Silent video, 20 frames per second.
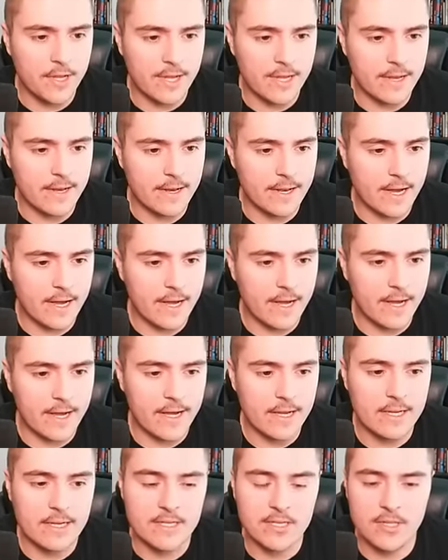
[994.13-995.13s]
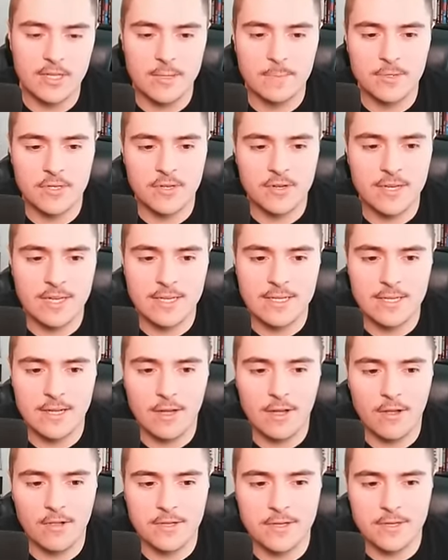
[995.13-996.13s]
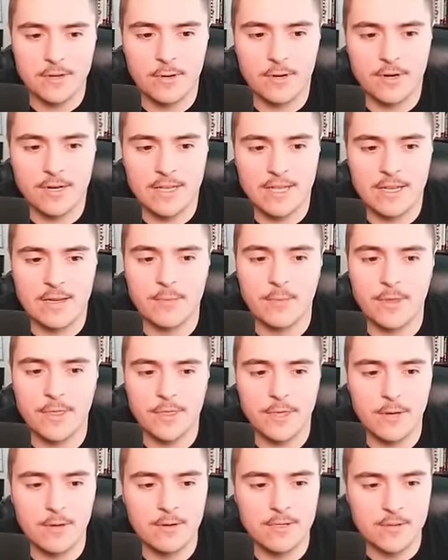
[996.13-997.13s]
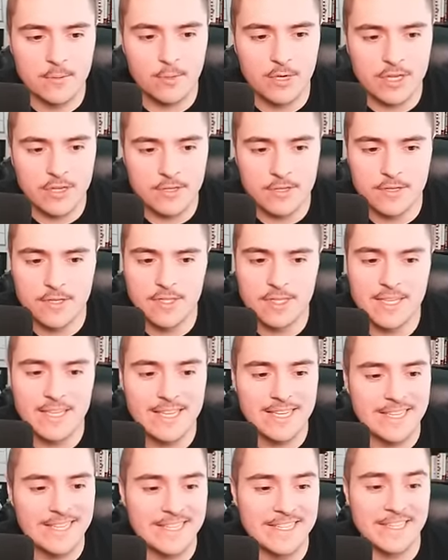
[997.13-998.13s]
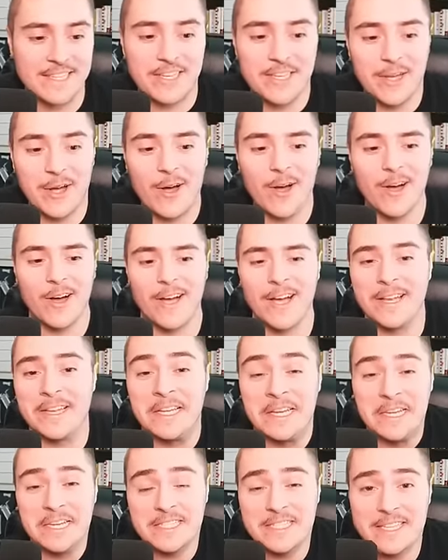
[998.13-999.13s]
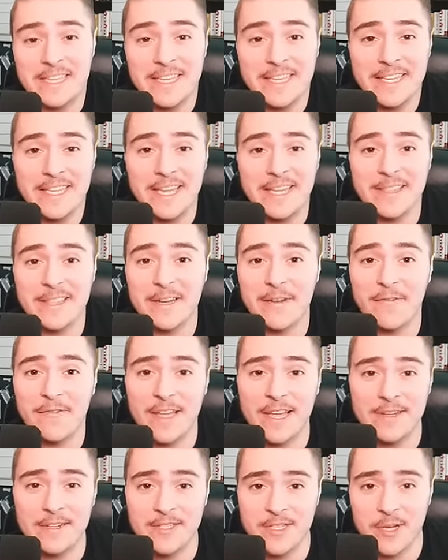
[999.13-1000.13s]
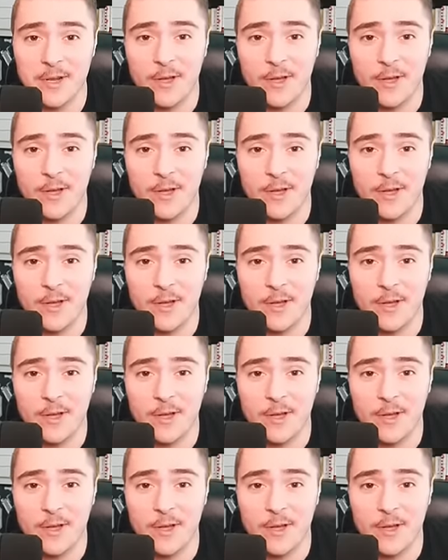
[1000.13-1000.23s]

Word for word: and nine, slip screen to Ollie Gordon. With those wheels, he is gone, deking the defenders and